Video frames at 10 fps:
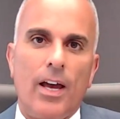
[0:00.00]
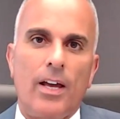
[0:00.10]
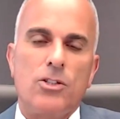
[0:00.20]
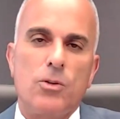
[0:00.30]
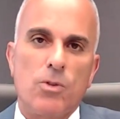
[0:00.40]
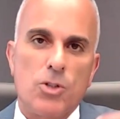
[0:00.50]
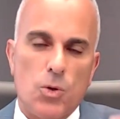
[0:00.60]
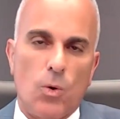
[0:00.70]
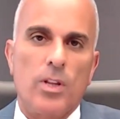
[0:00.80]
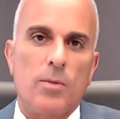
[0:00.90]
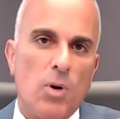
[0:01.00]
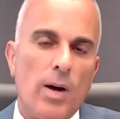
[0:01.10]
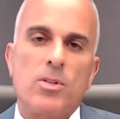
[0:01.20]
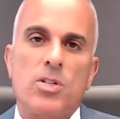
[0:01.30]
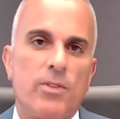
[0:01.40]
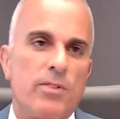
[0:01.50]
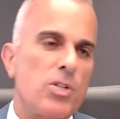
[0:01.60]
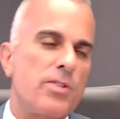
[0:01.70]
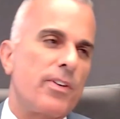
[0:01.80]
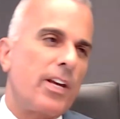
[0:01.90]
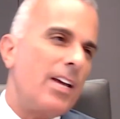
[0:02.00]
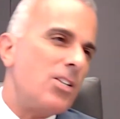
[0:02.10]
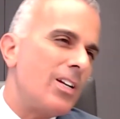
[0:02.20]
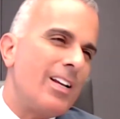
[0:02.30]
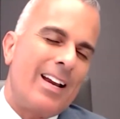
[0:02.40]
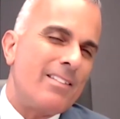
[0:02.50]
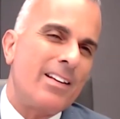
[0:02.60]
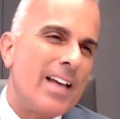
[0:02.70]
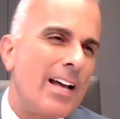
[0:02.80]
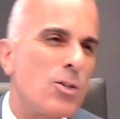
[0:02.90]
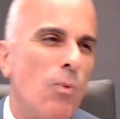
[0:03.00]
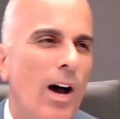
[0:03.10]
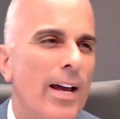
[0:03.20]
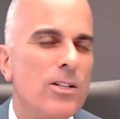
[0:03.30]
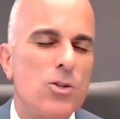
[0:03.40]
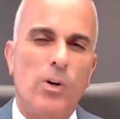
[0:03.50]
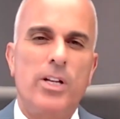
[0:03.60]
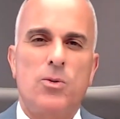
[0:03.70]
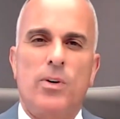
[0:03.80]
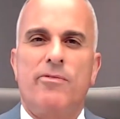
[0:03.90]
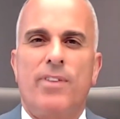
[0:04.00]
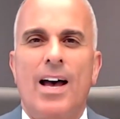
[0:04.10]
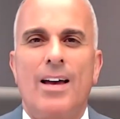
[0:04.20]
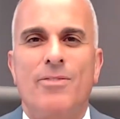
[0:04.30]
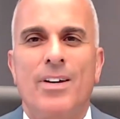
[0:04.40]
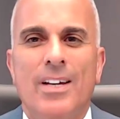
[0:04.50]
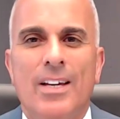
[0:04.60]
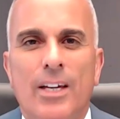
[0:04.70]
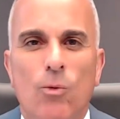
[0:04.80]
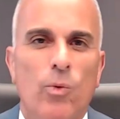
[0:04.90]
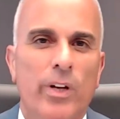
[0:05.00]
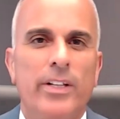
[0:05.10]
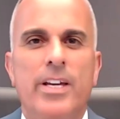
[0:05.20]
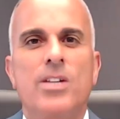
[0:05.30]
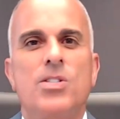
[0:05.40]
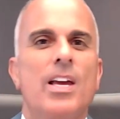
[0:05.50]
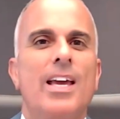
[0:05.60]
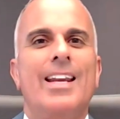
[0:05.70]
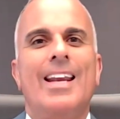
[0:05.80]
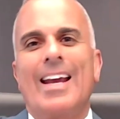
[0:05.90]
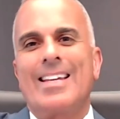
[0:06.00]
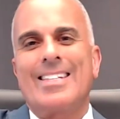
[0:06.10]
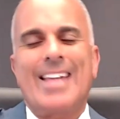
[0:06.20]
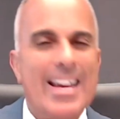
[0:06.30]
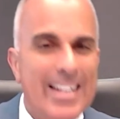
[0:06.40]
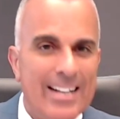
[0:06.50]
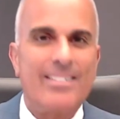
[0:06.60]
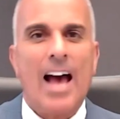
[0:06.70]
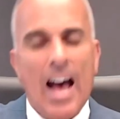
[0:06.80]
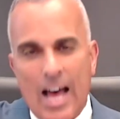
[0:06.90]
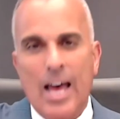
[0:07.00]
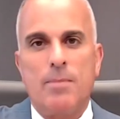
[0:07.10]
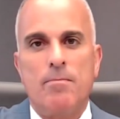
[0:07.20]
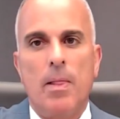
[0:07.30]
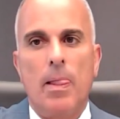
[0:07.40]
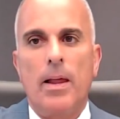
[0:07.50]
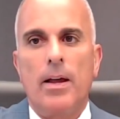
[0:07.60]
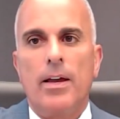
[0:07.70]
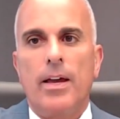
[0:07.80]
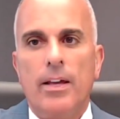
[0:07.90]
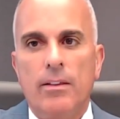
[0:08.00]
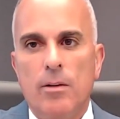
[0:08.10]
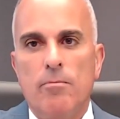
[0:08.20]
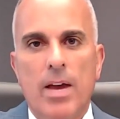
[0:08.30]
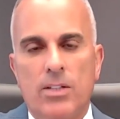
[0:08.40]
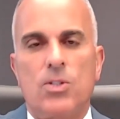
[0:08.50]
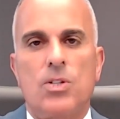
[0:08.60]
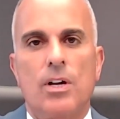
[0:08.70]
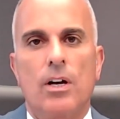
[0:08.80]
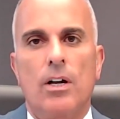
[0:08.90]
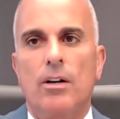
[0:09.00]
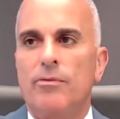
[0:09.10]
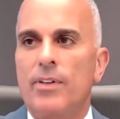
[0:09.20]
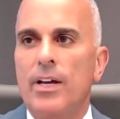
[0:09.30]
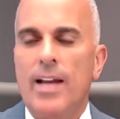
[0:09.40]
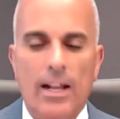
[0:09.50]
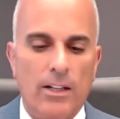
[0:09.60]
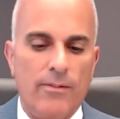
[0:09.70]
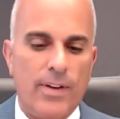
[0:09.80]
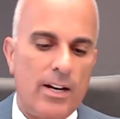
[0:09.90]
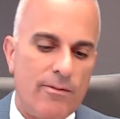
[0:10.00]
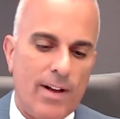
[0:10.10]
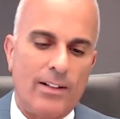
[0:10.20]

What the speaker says: and to restore the premise of diversification. And I think that's why in 2025, it really is in an exciting time in the midst of an elevated